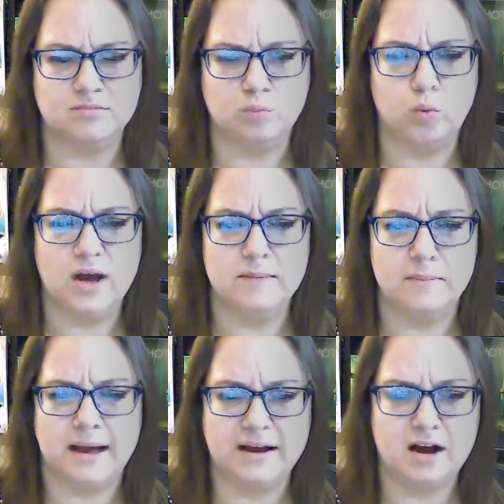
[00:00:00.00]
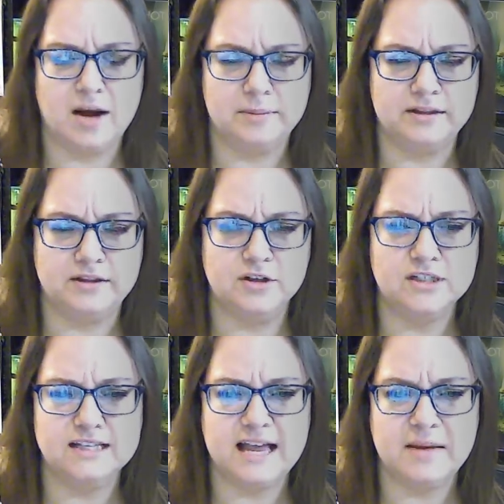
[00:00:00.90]
what my copy
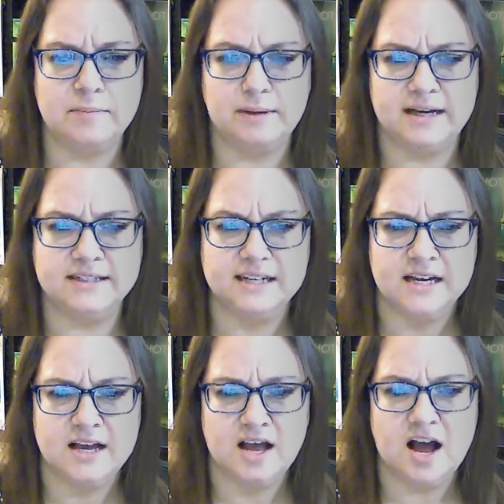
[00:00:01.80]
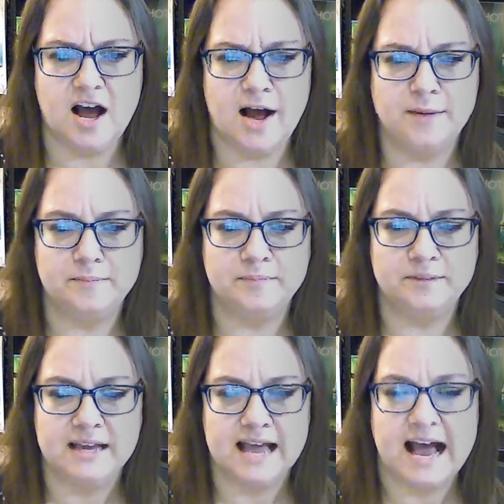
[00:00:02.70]
looks like, but
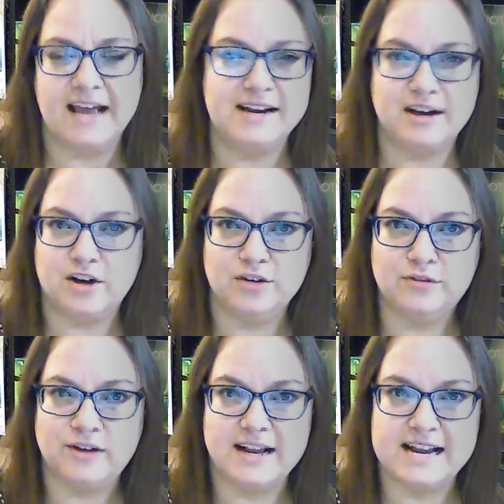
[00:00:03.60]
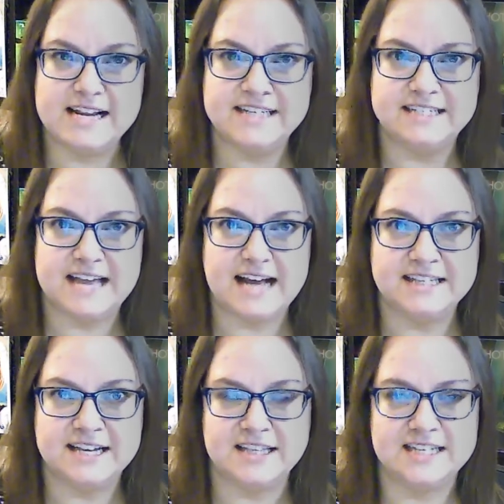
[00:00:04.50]
I couldn't find any
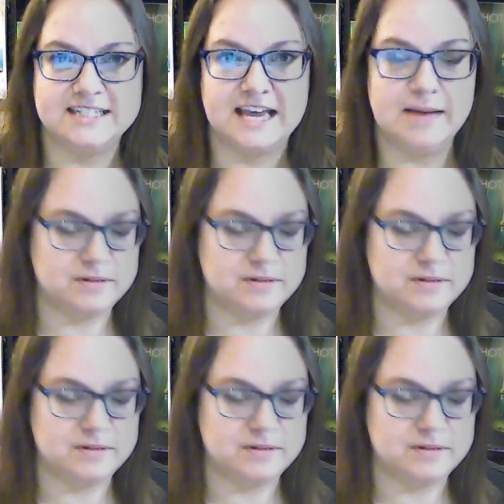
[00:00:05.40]
stats on this game.